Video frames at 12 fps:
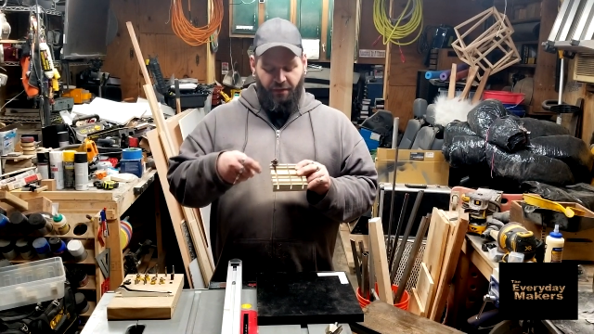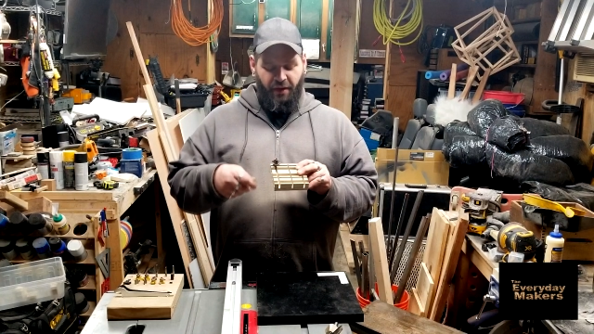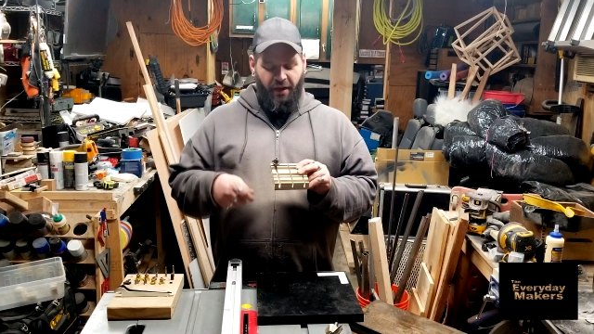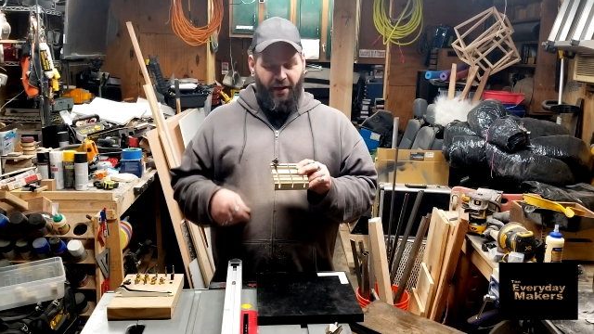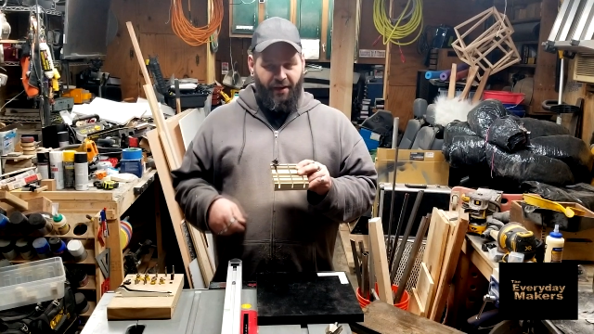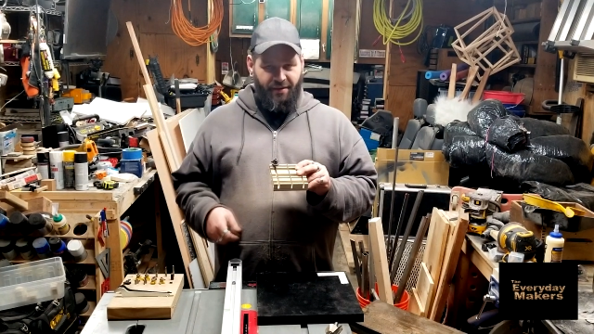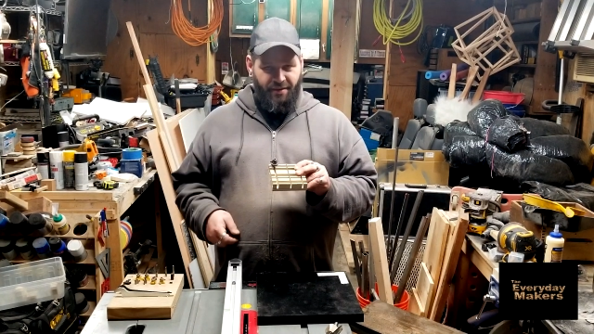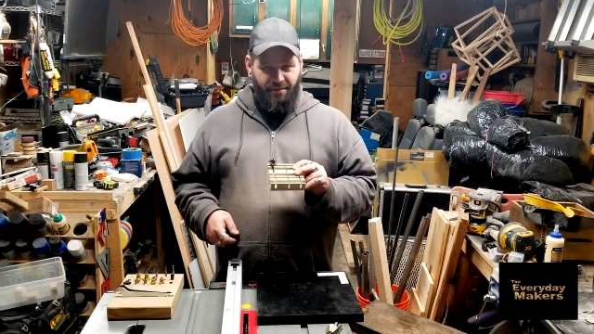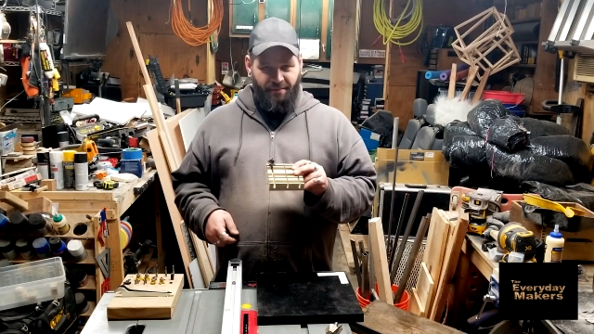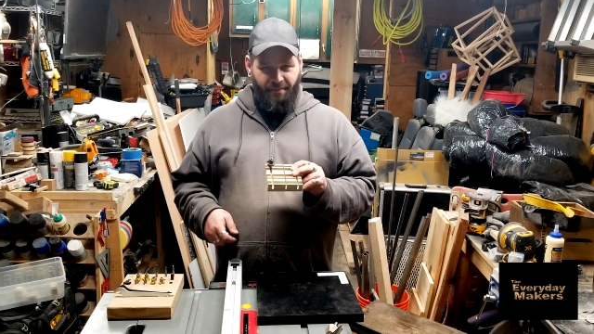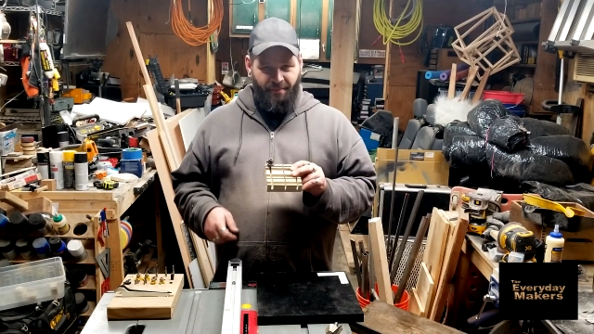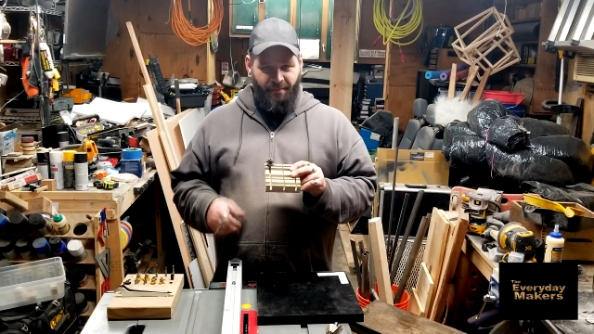of the
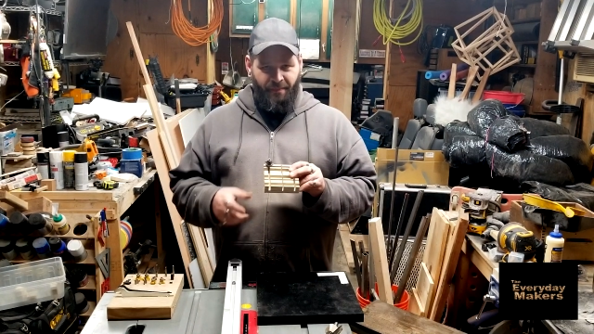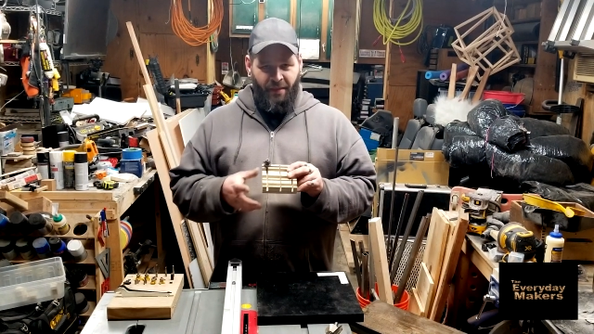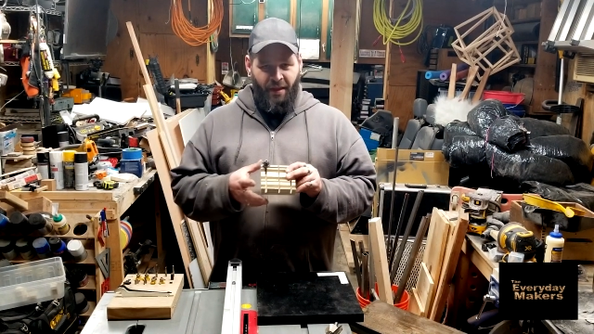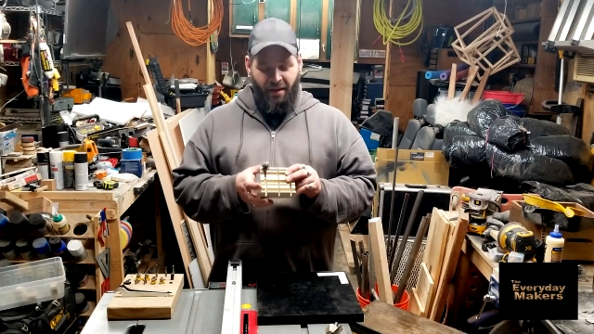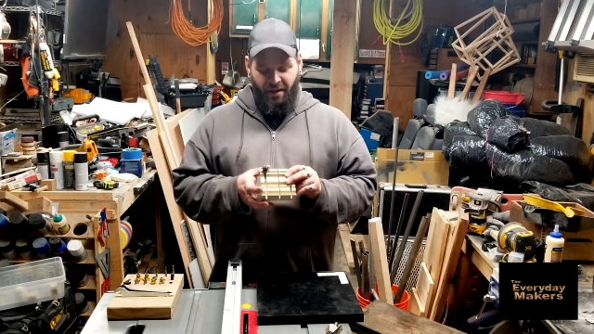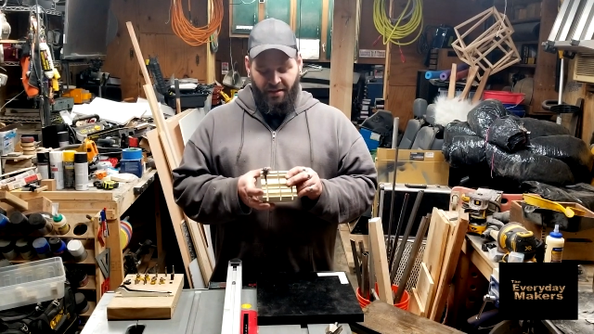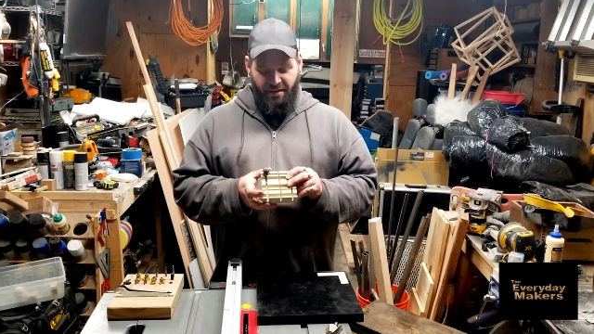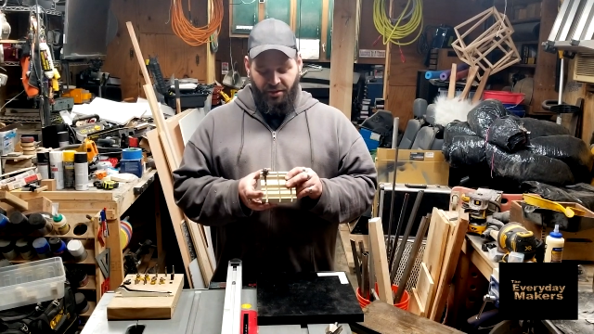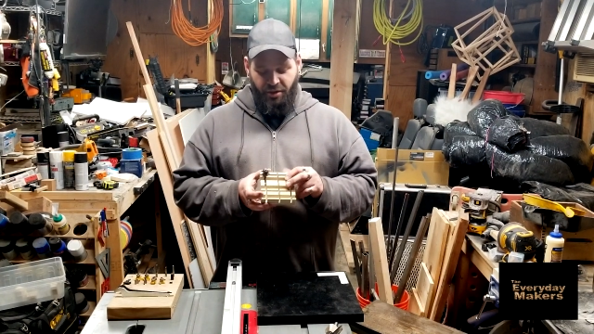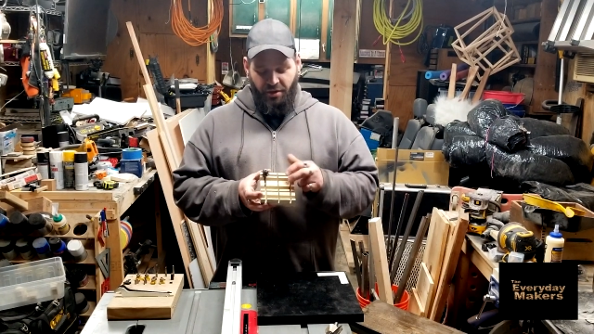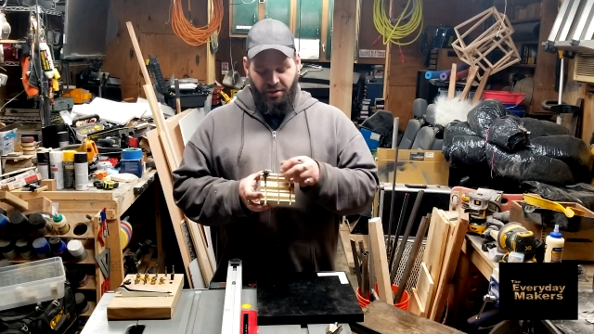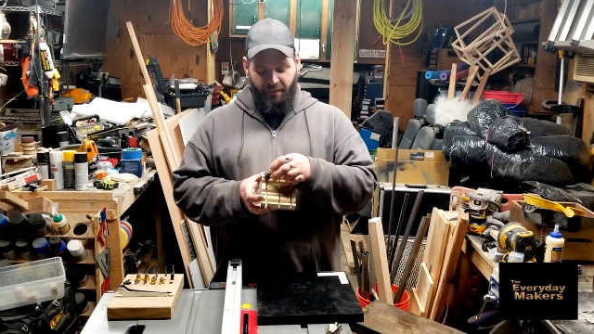lines, because the
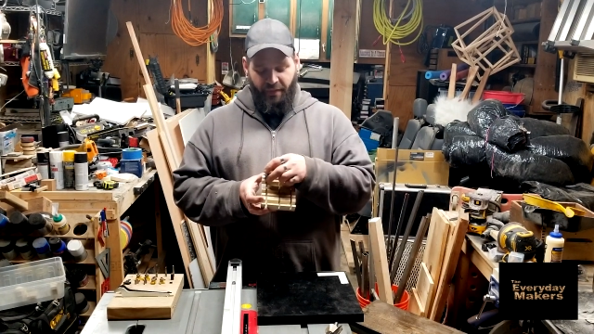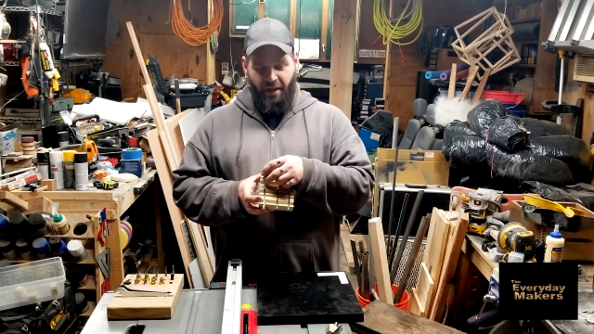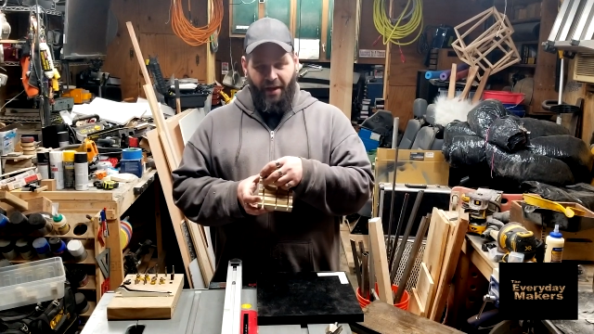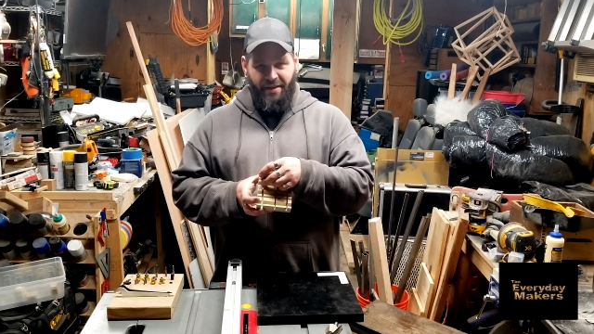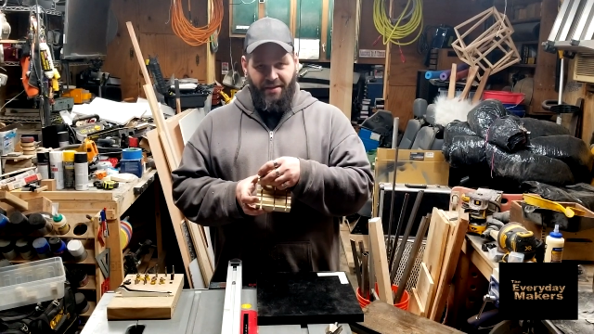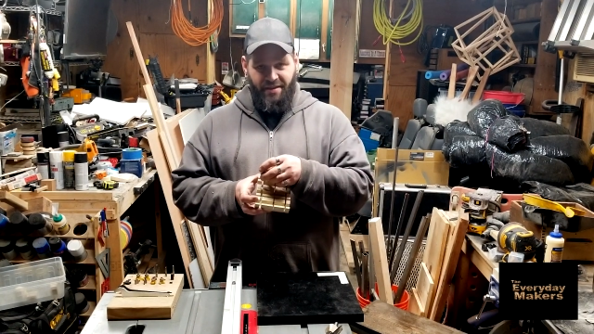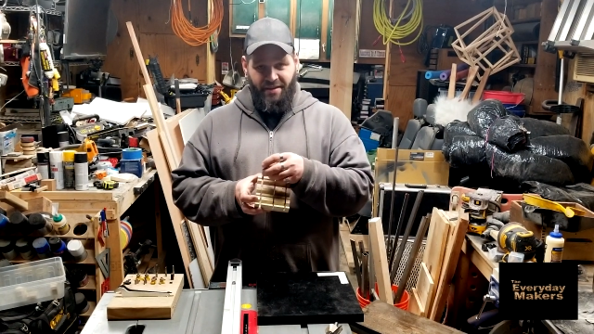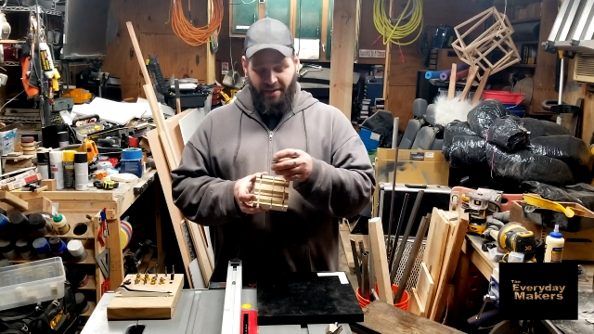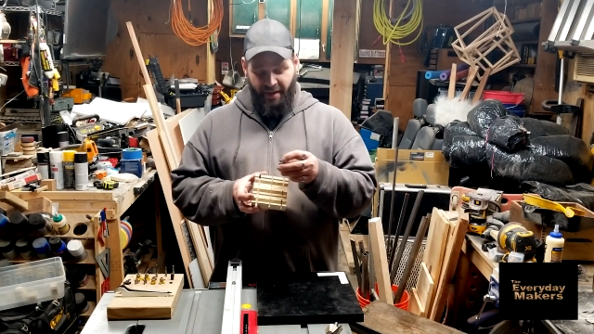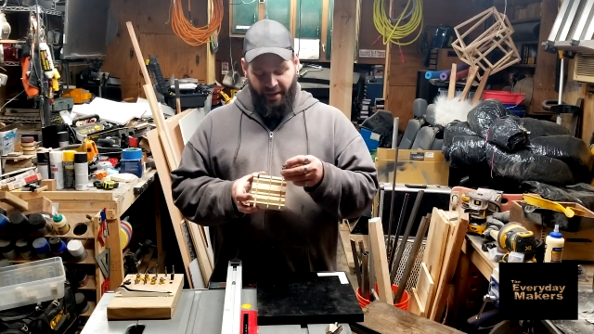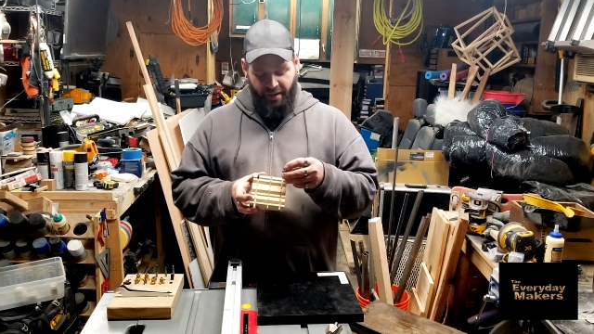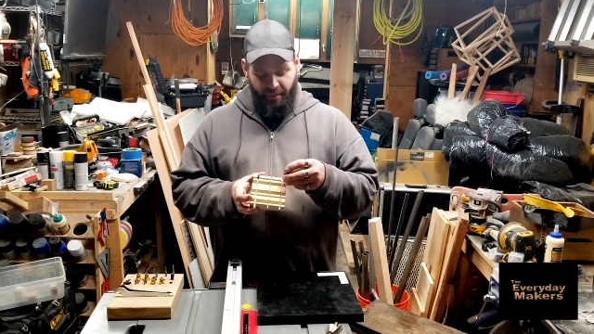junction of the lines is
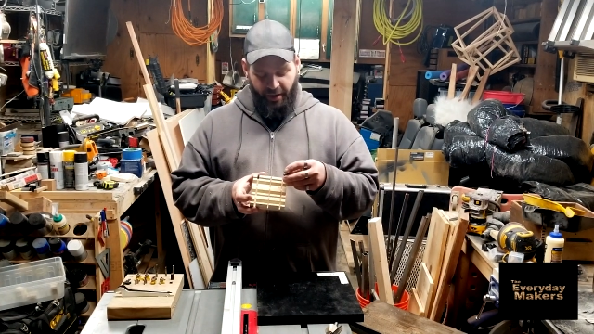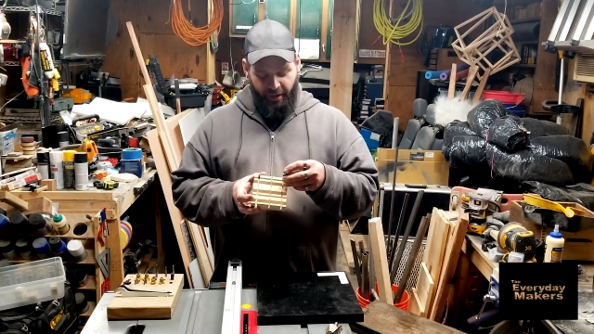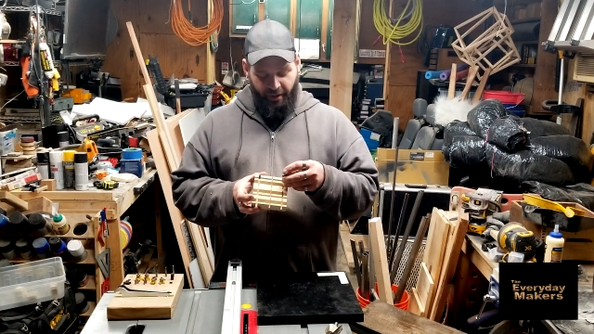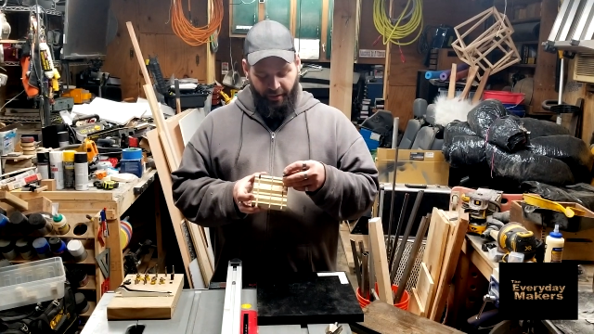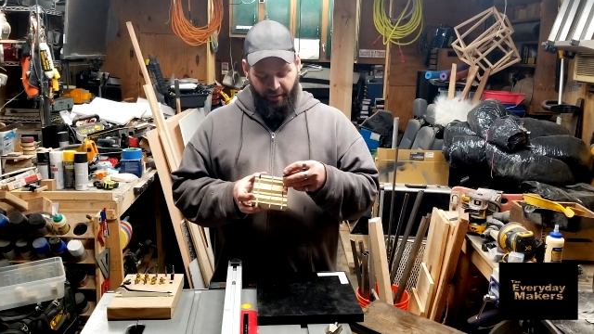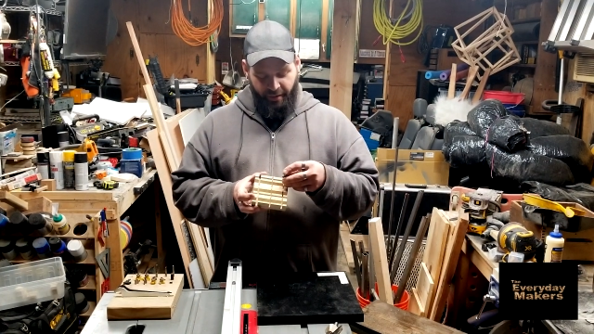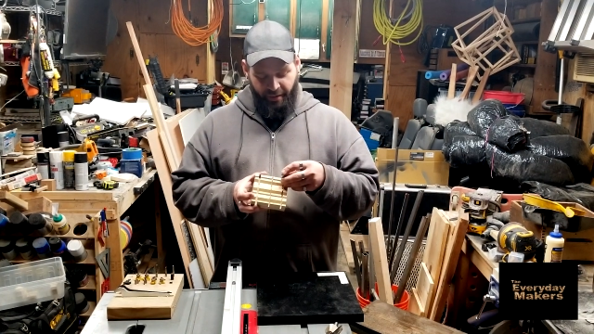slightly bigger.